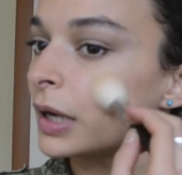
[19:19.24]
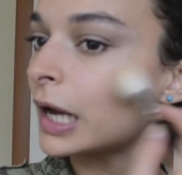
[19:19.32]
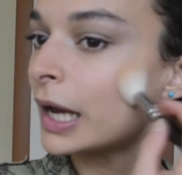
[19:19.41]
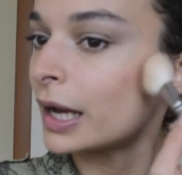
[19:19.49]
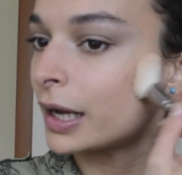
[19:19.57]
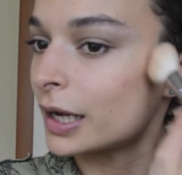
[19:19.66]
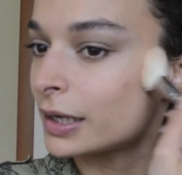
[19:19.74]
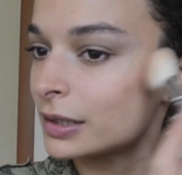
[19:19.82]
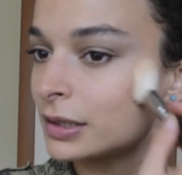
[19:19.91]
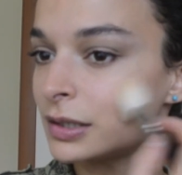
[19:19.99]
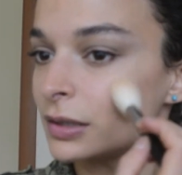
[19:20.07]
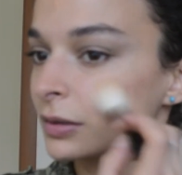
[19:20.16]
and
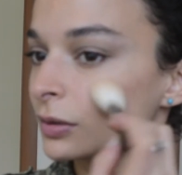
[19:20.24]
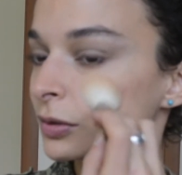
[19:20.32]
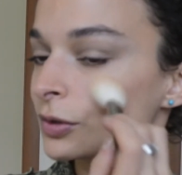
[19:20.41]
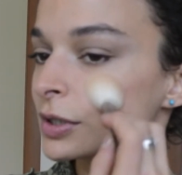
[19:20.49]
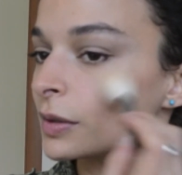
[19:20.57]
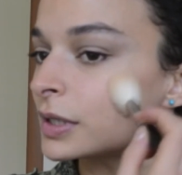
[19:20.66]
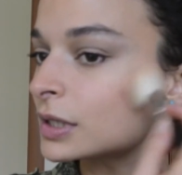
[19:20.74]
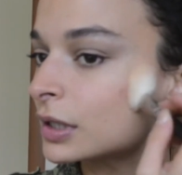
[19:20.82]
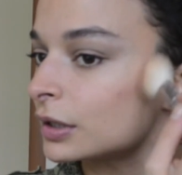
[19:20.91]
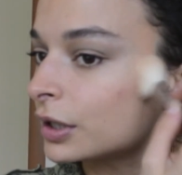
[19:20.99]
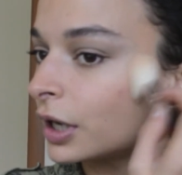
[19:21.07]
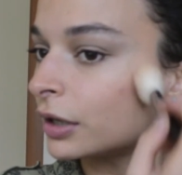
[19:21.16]
also it's
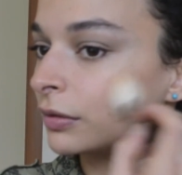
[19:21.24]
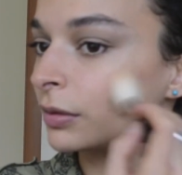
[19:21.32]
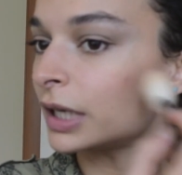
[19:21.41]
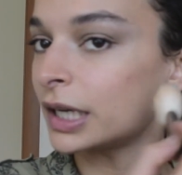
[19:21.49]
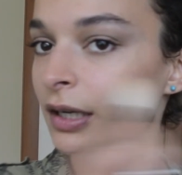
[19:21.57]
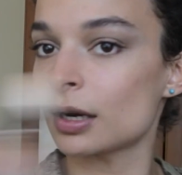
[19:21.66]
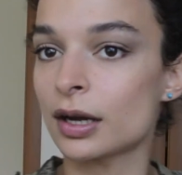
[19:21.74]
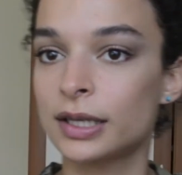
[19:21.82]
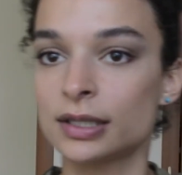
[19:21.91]
going to go really nice,